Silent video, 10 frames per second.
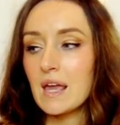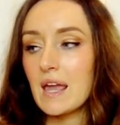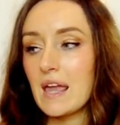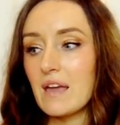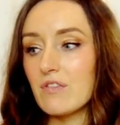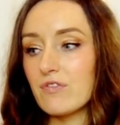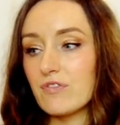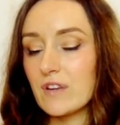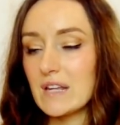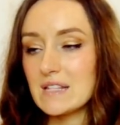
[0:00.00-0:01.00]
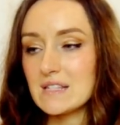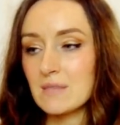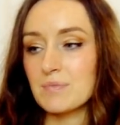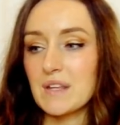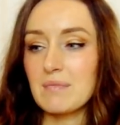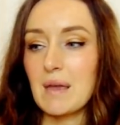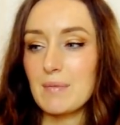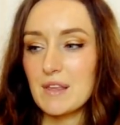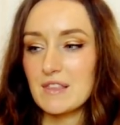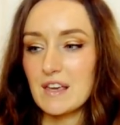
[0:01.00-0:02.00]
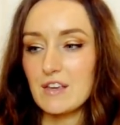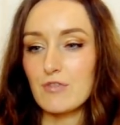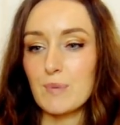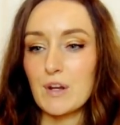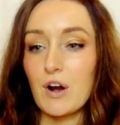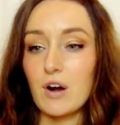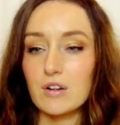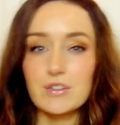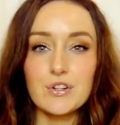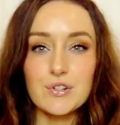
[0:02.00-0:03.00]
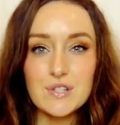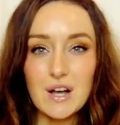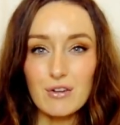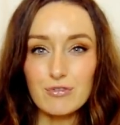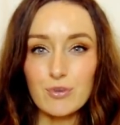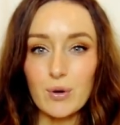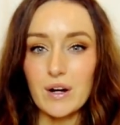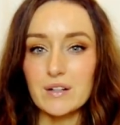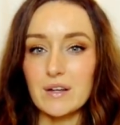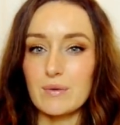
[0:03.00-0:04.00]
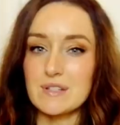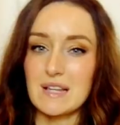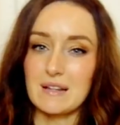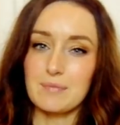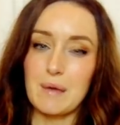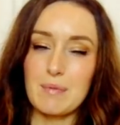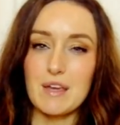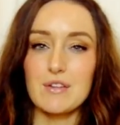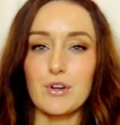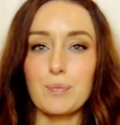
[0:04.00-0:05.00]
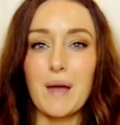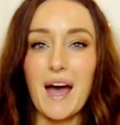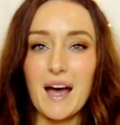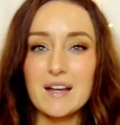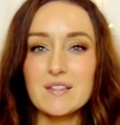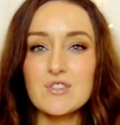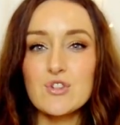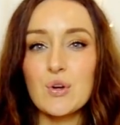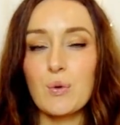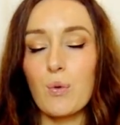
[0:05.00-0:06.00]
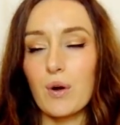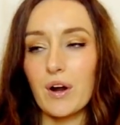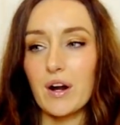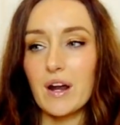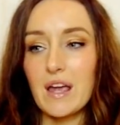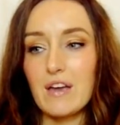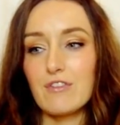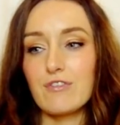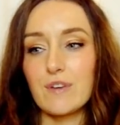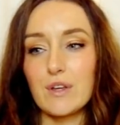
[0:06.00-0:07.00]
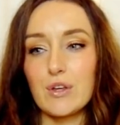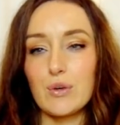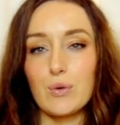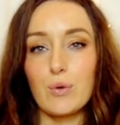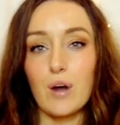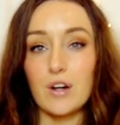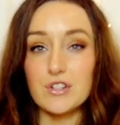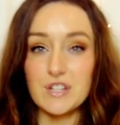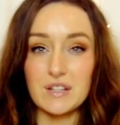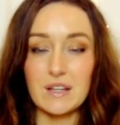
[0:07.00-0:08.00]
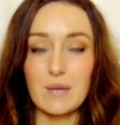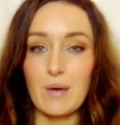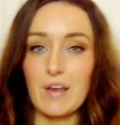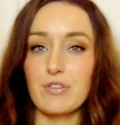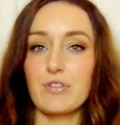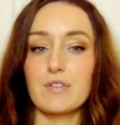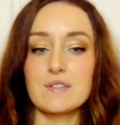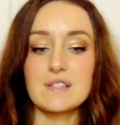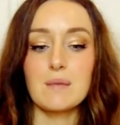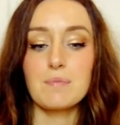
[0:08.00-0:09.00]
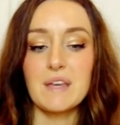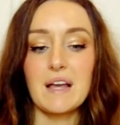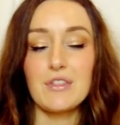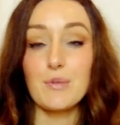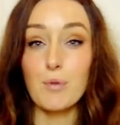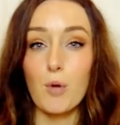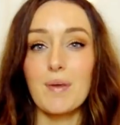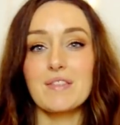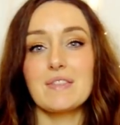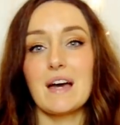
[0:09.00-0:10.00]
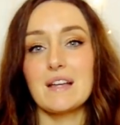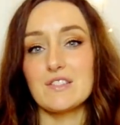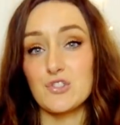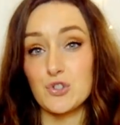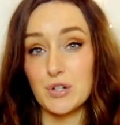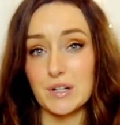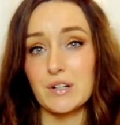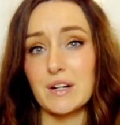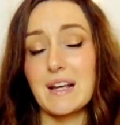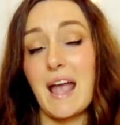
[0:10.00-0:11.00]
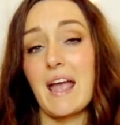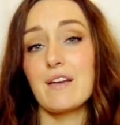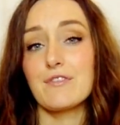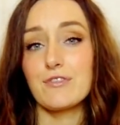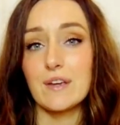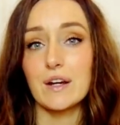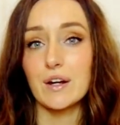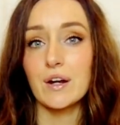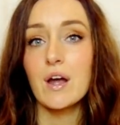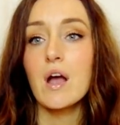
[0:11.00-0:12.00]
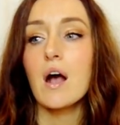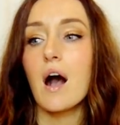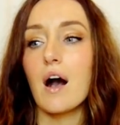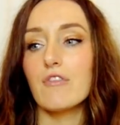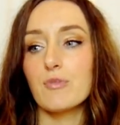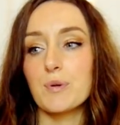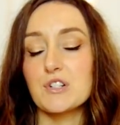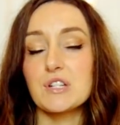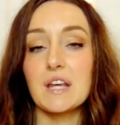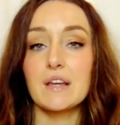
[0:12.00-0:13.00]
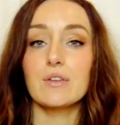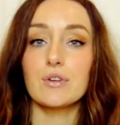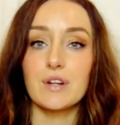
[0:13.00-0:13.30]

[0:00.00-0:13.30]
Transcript: if it's something maybe that you've been hard on yourself for that was like maybe in your past, or if you are dealing with something at the moment that is triggering a fear of a particular